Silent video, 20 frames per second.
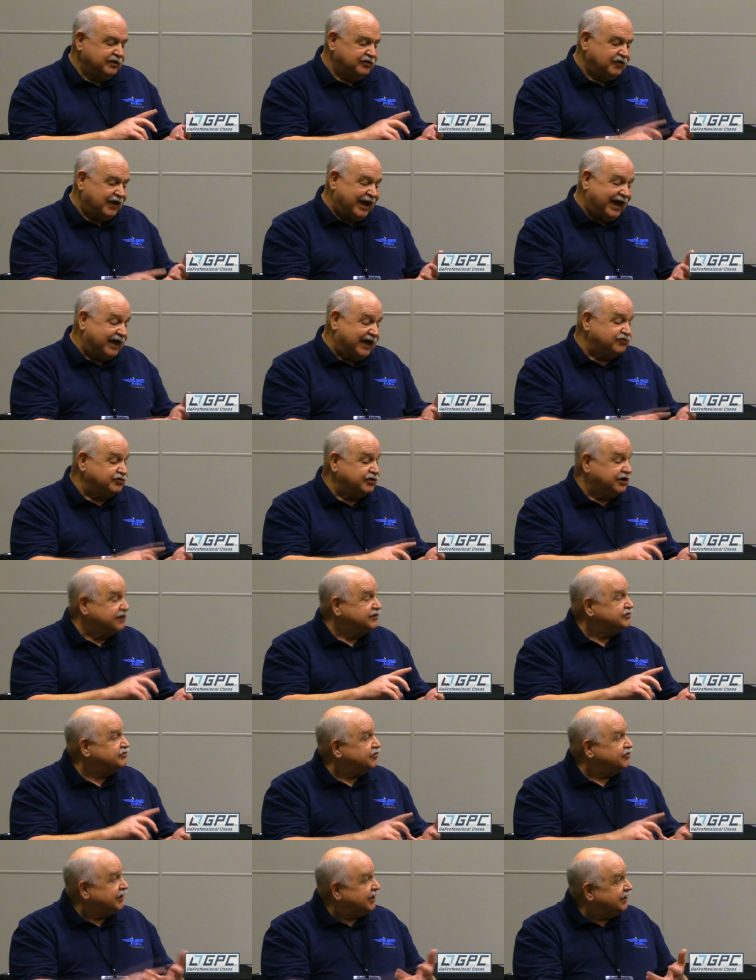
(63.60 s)
their
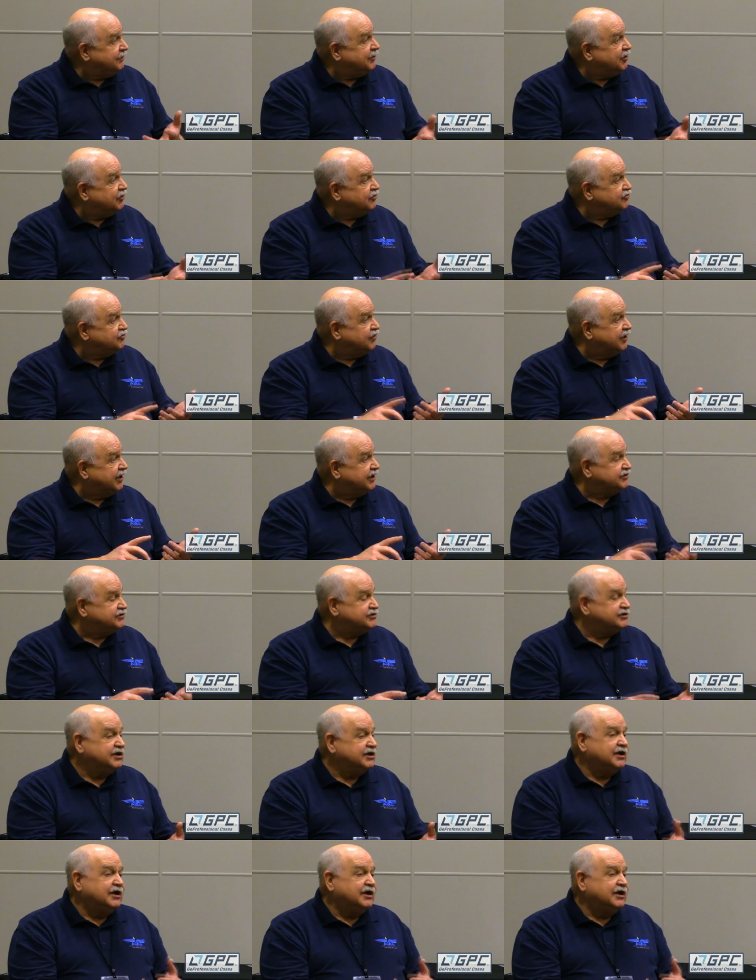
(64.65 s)
address, their email address.